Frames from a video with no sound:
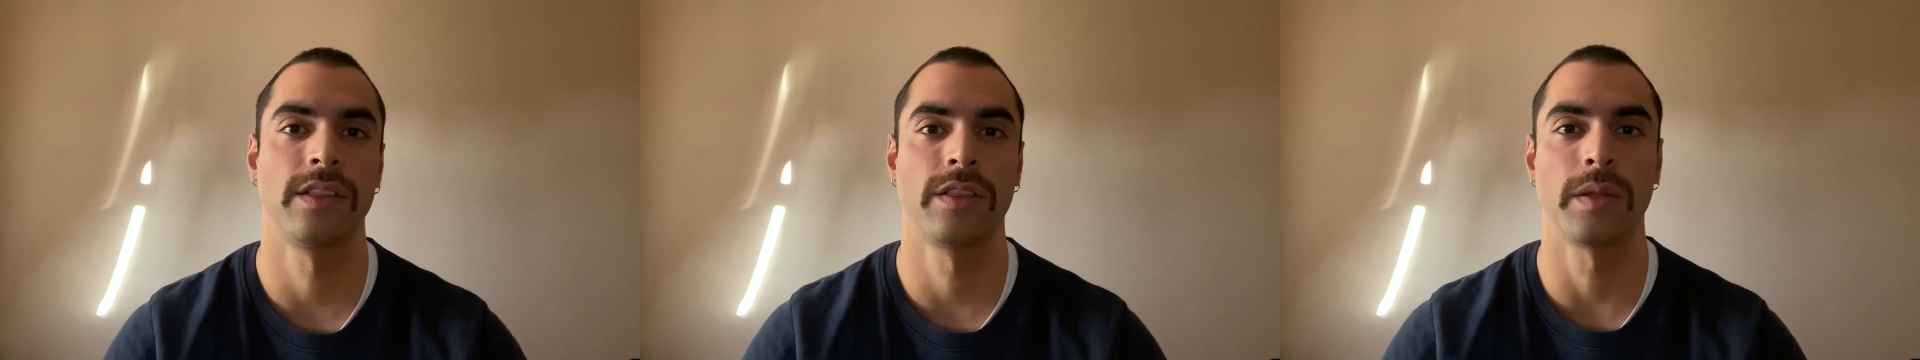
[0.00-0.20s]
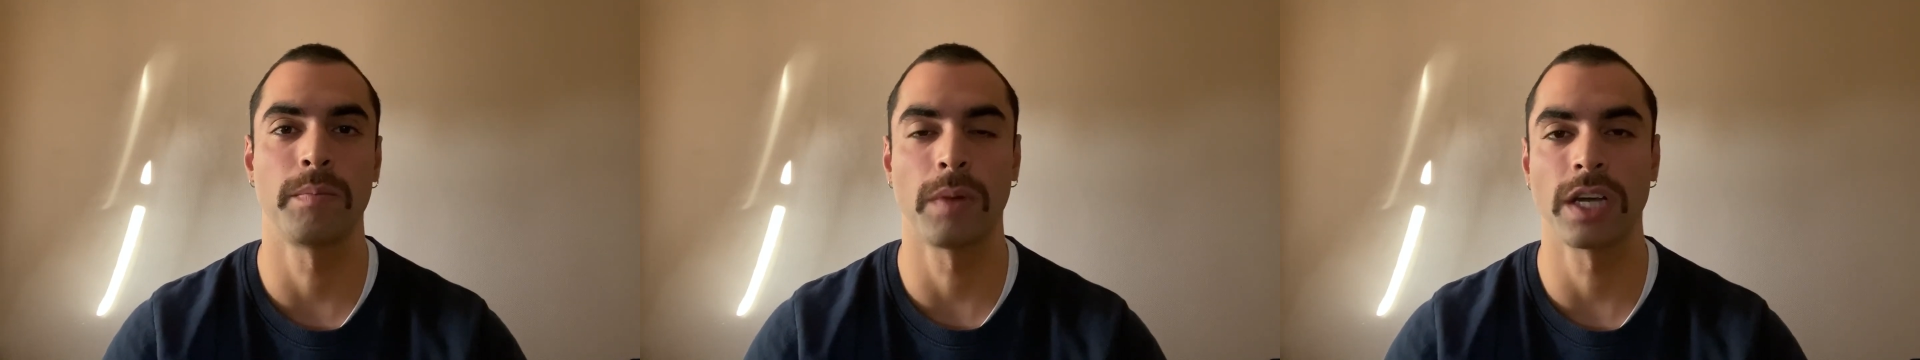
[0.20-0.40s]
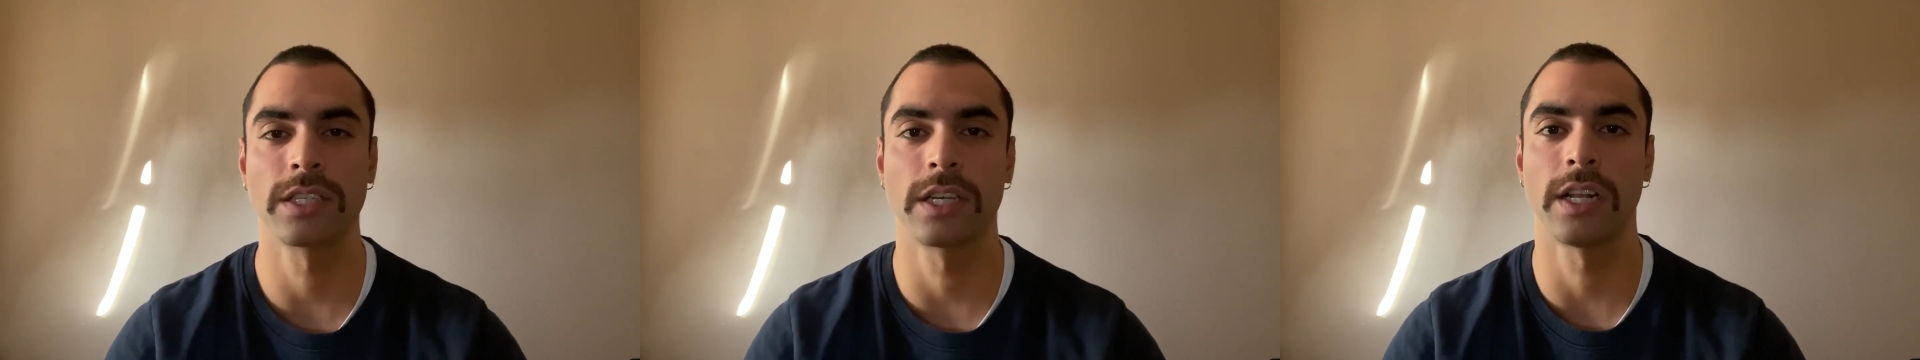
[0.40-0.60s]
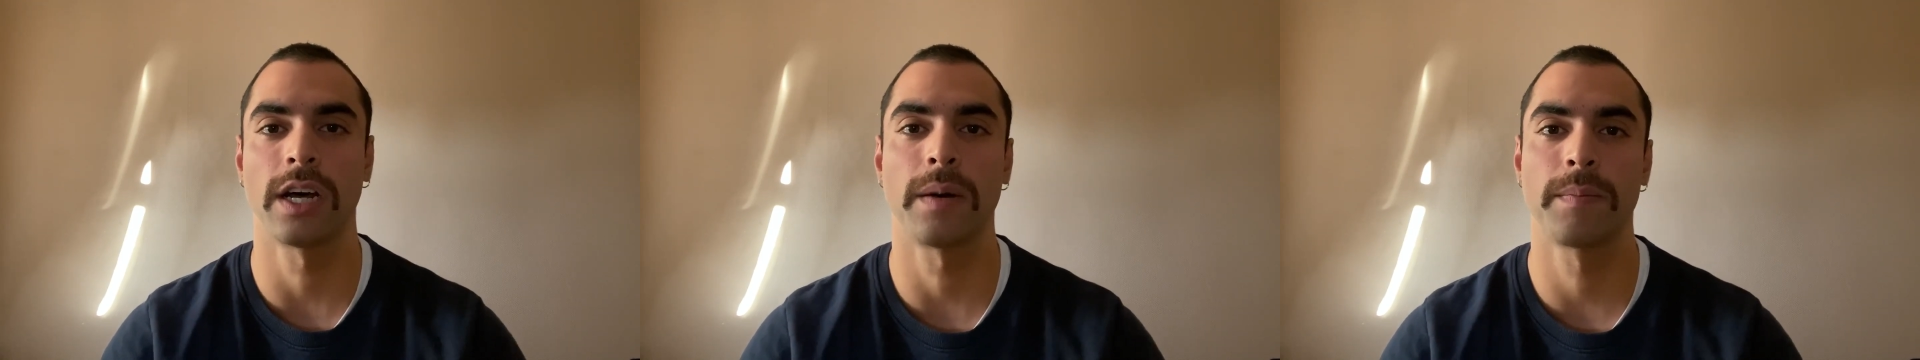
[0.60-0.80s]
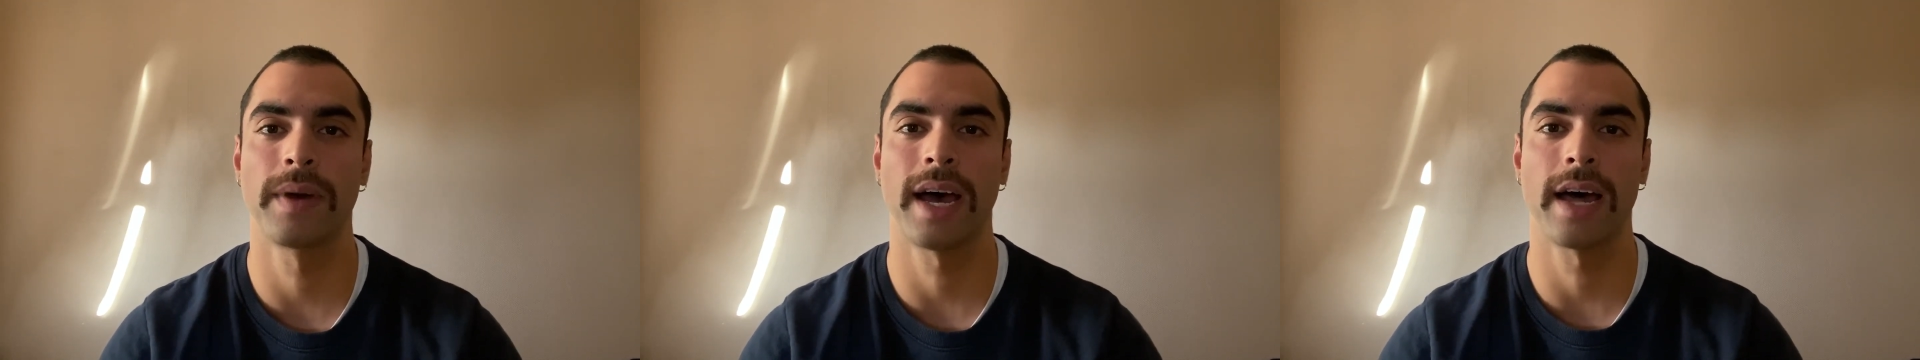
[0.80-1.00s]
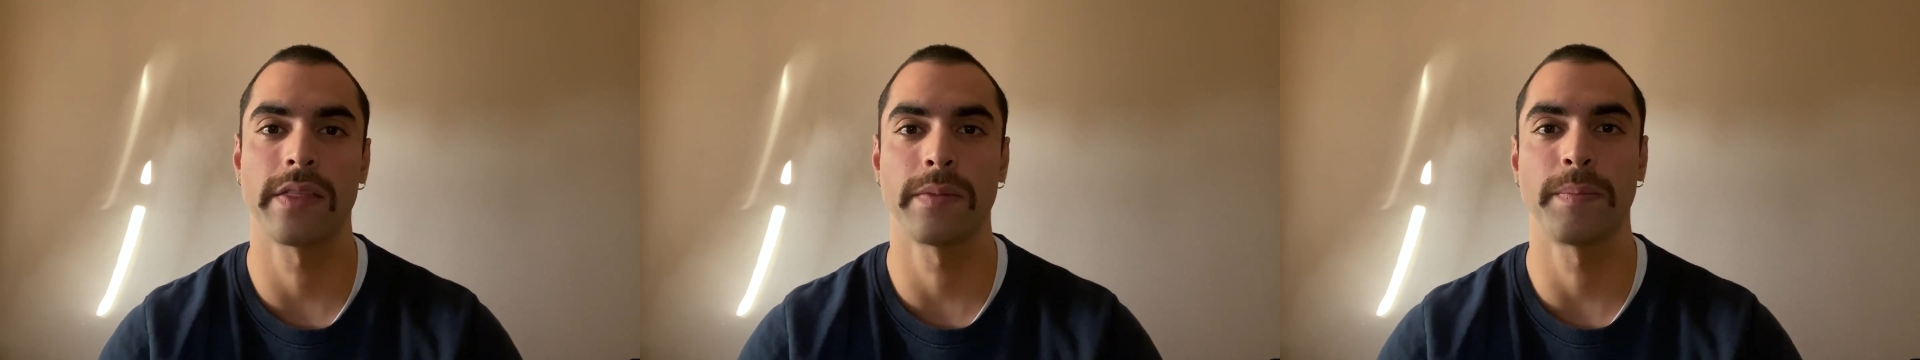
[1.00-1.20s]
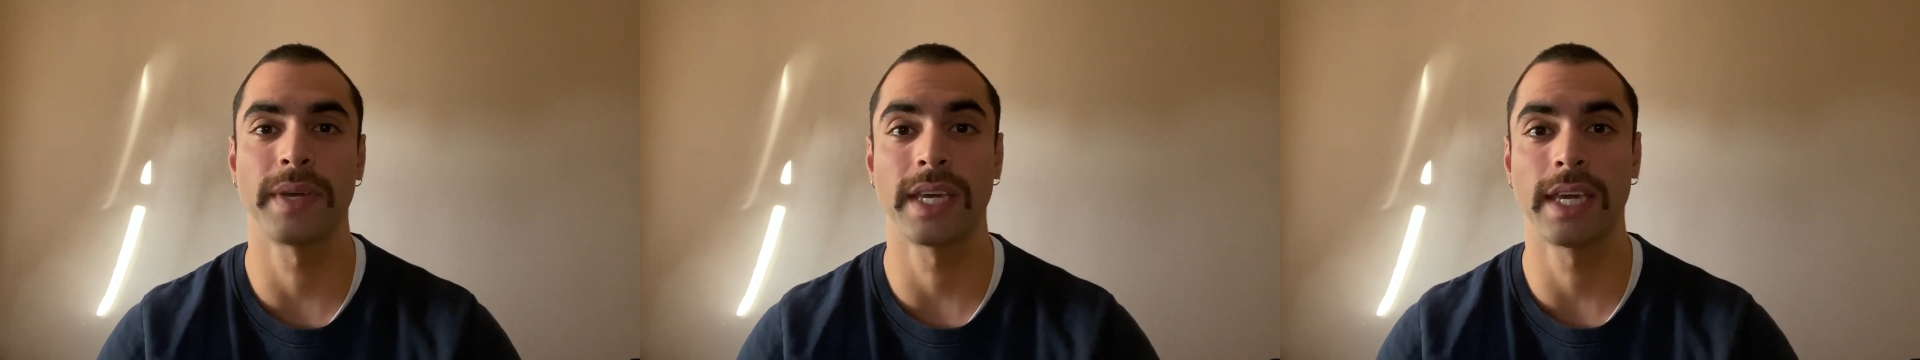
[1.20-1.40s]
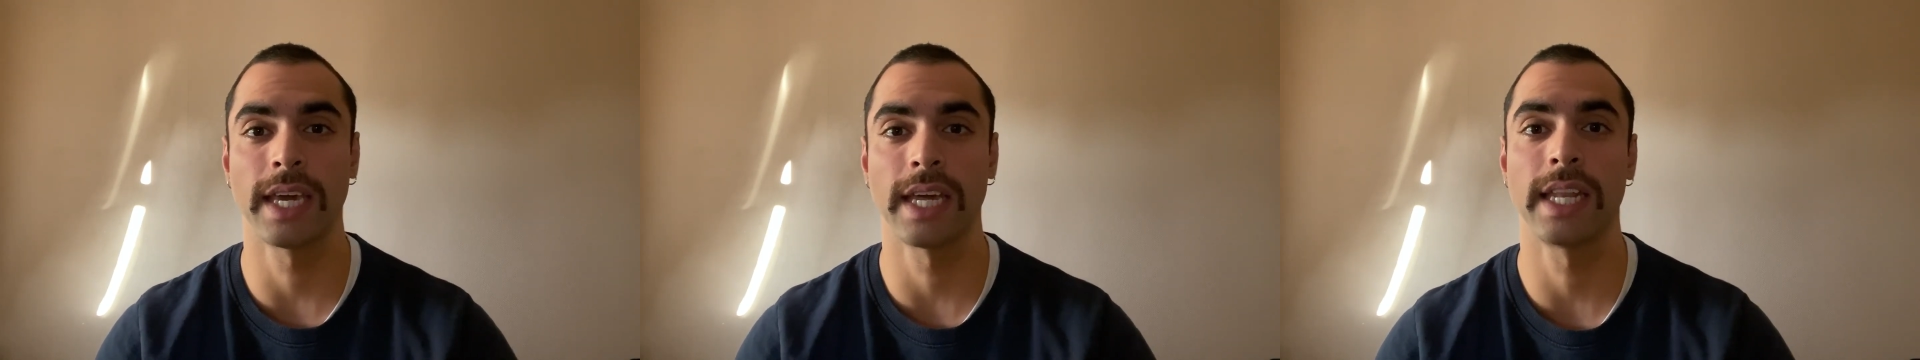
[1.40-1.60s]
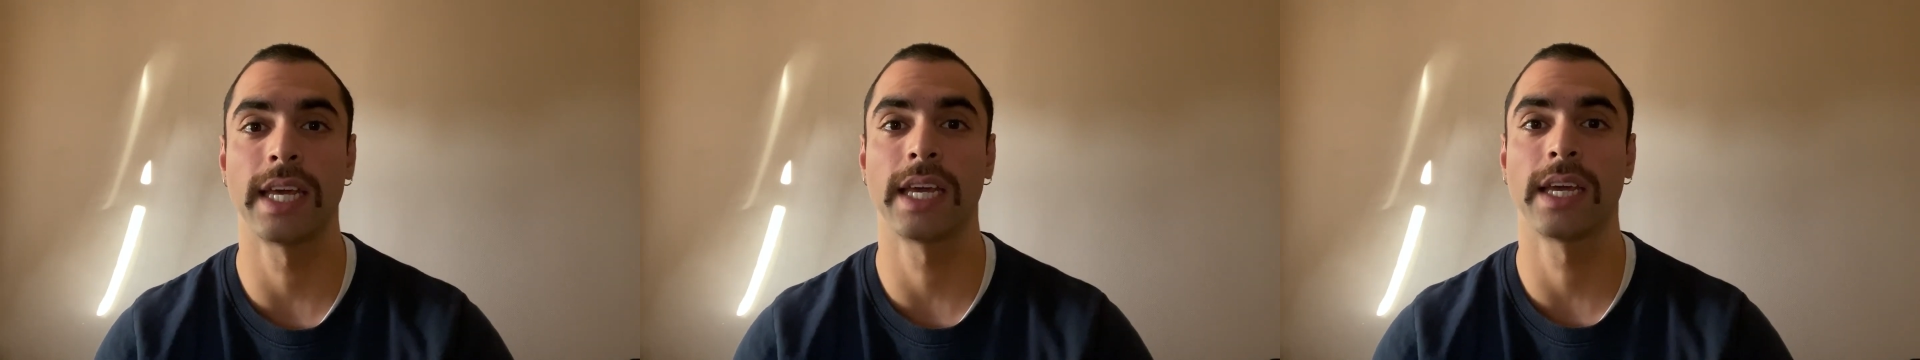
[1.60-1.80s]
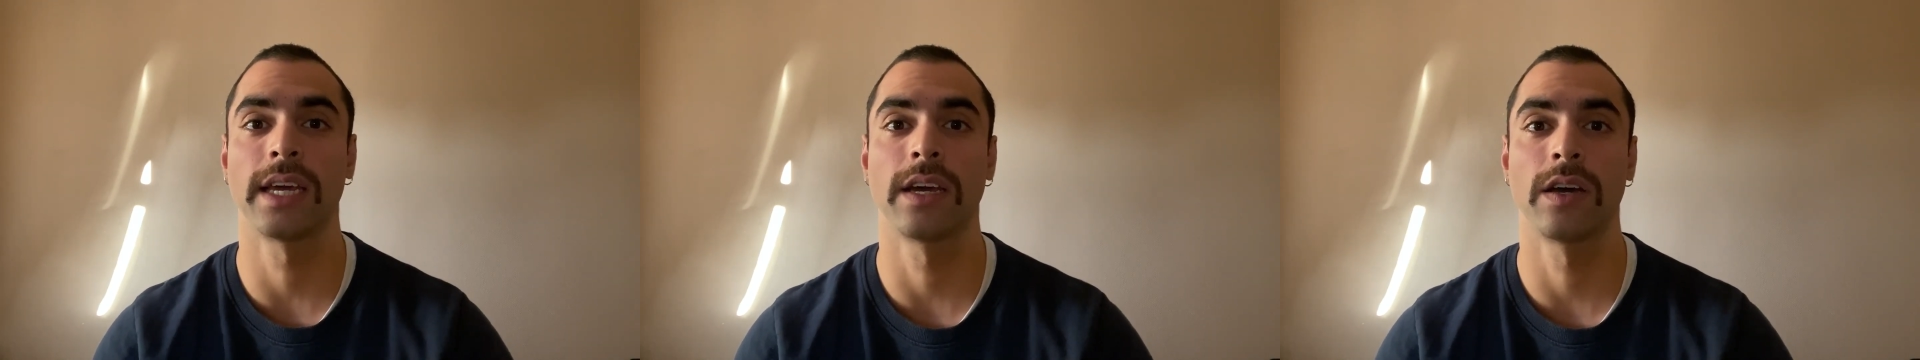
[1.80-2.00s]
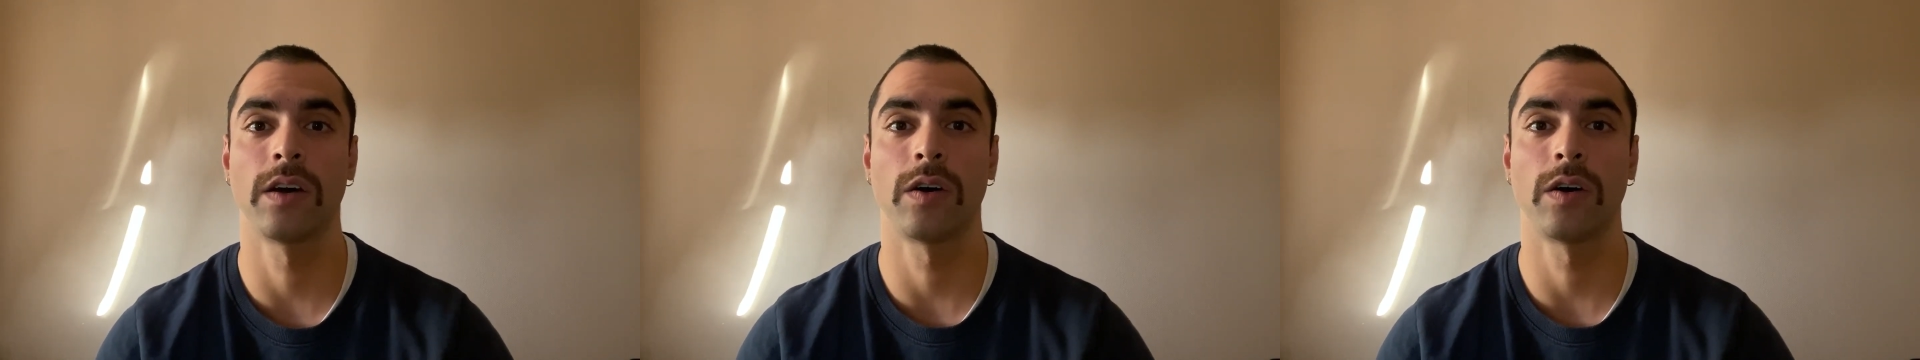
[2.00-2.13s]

the muscle up at the beginning